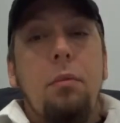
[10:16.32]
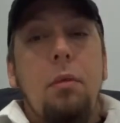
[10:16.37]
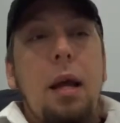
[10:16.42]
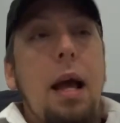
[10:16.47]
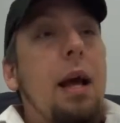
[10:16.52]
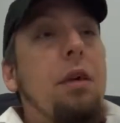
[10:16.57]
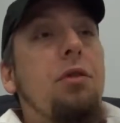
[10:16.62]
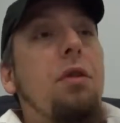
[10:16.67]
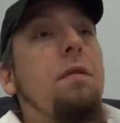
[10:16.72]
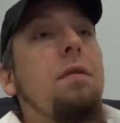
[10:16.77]

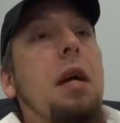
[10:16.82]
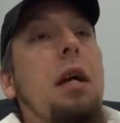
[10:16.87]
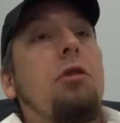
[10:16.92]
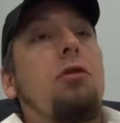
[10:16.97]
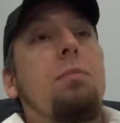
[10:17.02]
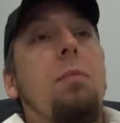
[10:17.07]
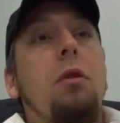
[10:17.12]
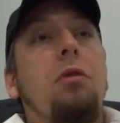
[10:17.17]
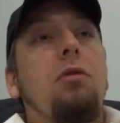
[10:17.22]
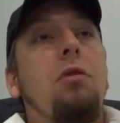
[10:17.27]
As if that's
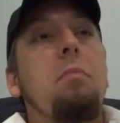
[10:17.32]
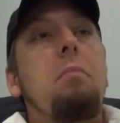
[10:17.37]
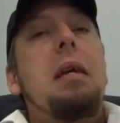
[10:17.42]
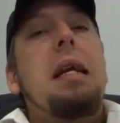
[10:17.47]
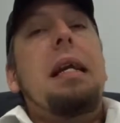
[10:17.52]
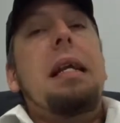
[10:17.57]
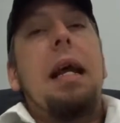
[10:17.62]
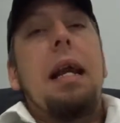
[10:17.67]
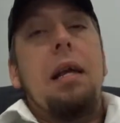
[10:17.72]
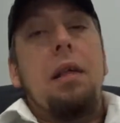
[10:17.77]
supposed to
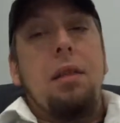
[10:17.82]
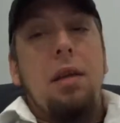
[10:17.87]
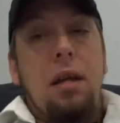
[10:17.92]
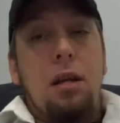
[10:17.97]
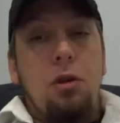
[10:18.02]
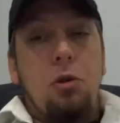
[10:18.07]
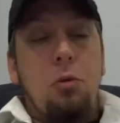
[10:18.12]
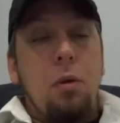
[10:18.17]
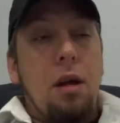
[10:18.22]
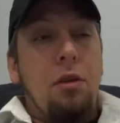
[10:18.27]
mean
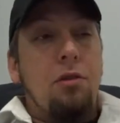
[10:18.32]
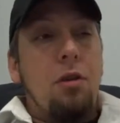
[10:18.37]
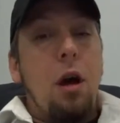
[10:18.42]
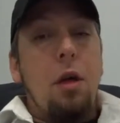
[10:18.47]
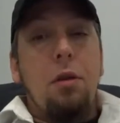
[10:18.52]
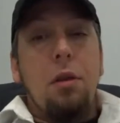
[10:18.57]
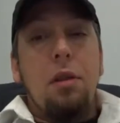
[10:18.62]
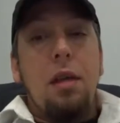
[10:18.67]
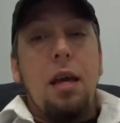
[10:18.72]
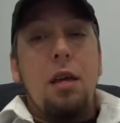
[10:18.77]
anything to us
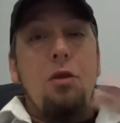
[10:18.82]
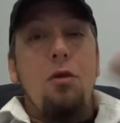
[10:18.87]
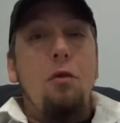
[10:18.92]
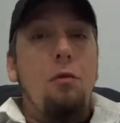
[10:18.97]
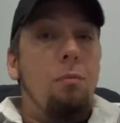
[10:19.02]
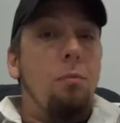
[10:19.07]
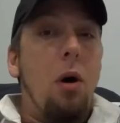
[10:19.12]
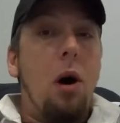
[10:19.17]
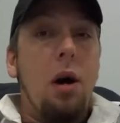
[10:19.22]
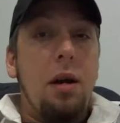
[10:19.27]
other than
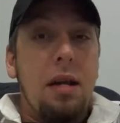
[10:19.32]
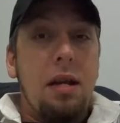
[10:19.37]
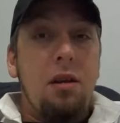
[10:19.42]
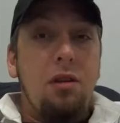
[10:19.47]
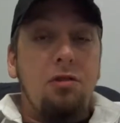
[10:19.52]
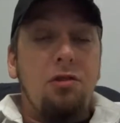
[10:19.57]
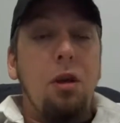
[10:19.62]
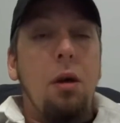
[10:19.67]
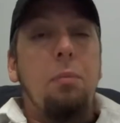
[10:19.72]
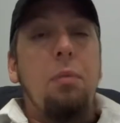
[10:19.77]
you've bought
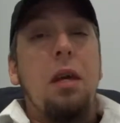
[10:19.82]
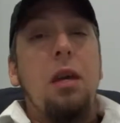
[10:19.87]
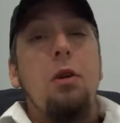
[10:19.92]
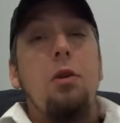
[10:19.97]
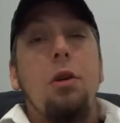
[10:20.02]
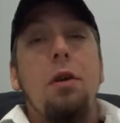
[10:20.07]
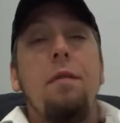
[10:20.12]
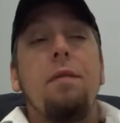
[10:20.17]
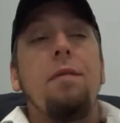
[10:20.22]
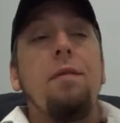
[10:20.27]
into something,
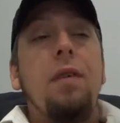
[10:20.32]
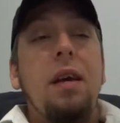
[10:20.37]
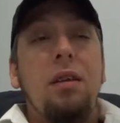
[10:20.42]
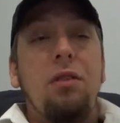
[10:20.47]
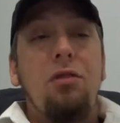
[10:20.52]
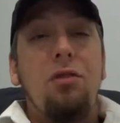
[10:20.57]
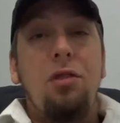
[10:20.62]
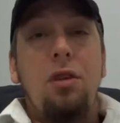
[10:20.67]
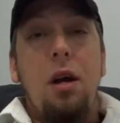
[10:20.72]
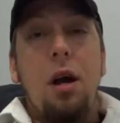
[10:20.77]
you're
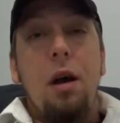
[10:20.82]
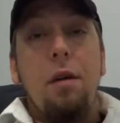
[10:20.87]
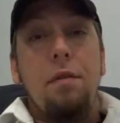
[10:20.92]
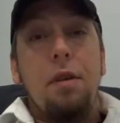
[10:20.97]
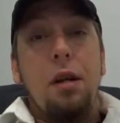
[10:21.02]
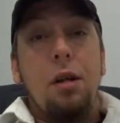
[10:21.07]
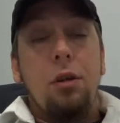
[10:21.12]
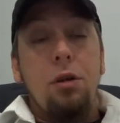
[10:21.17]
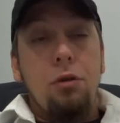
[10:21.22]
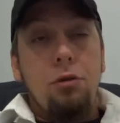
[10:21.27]
convinced of
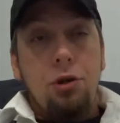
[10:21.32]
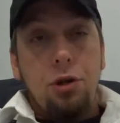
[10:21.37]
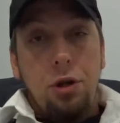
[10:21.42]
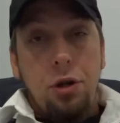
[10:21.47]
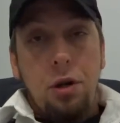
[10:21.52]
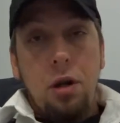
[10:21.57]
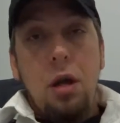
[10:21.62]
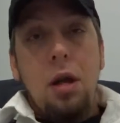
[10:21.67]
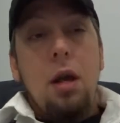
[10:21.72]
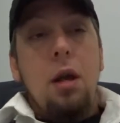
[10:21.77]
an
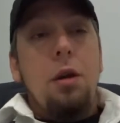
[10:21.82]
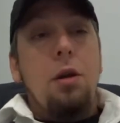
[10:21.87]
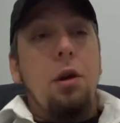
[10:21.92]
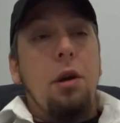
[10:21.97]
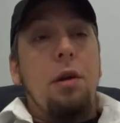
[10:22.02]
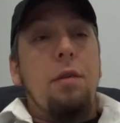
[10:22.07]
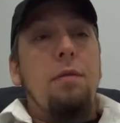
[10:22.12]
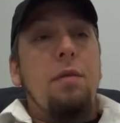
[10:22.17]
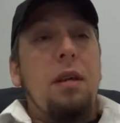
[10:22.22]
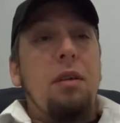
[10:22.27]
illusion,
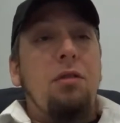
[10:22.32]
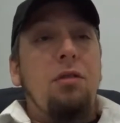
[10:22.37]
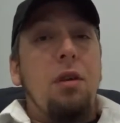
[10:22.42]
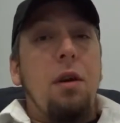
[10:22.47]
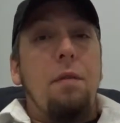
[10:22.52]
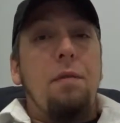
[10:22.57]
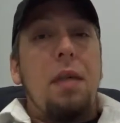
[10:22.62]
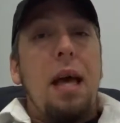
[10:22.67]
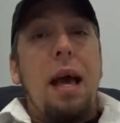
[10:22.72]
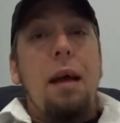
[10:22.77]
you're convinced
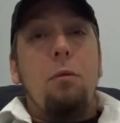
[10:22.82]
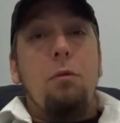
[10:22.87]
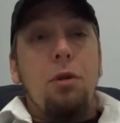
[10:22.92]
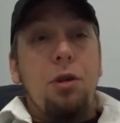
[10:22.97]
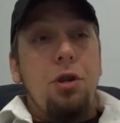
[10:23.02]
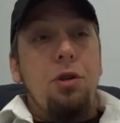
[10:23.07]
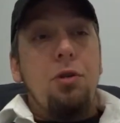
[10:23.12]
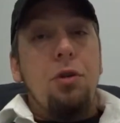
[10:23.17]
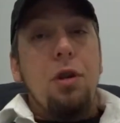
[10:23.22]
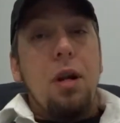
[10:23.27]
of that
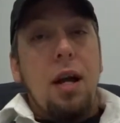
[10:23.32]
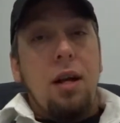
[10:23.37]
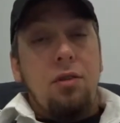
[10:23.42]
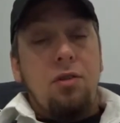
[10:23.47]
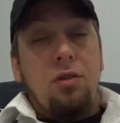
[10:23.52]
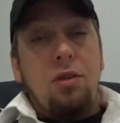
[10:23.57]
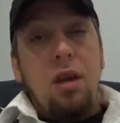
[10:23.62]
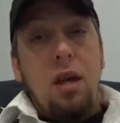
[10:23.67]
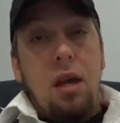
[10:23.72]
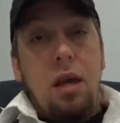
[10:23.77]
which you do not
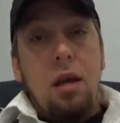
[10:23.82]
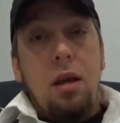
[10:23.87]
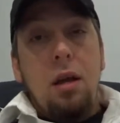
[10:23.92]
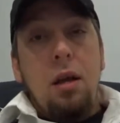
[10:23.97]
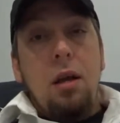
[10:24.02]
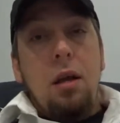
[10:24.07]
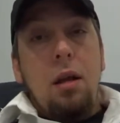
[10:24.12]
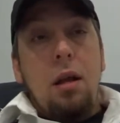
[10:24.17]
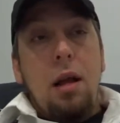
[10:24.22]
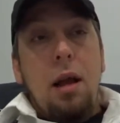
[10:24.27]
see.
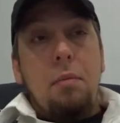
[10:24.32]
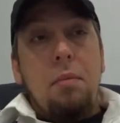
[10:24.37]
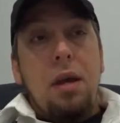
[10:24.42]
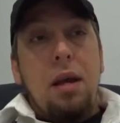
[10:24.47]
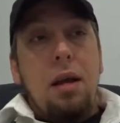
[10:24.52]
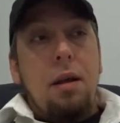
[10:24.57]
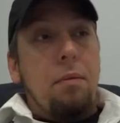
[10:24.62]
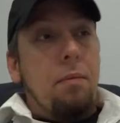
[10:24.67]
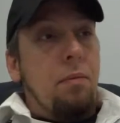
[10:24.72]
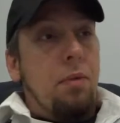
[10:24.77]
I
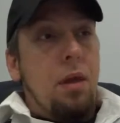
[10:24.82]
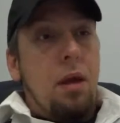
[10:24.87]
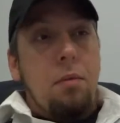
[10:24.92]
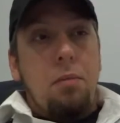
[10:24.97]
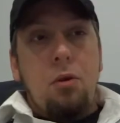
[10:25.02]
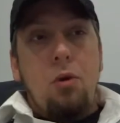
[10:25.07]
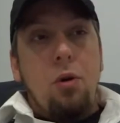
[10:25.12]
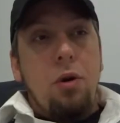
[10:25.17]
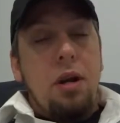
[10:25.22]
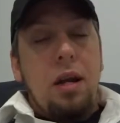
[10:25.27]
mean,
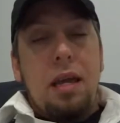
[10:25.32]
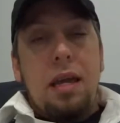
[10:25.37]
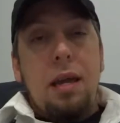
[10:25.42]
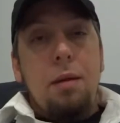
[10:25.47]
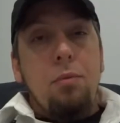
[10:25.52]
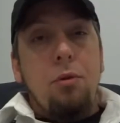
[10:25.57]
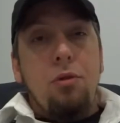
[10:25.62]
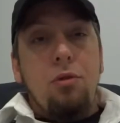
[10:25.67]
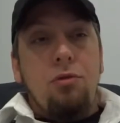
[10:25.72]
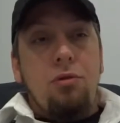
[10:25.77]
according to
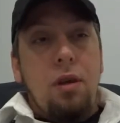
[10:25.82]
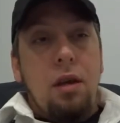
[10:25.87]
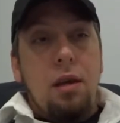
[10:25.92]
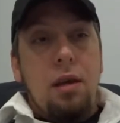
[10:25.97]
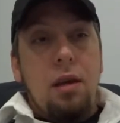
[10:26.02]
Hebrews,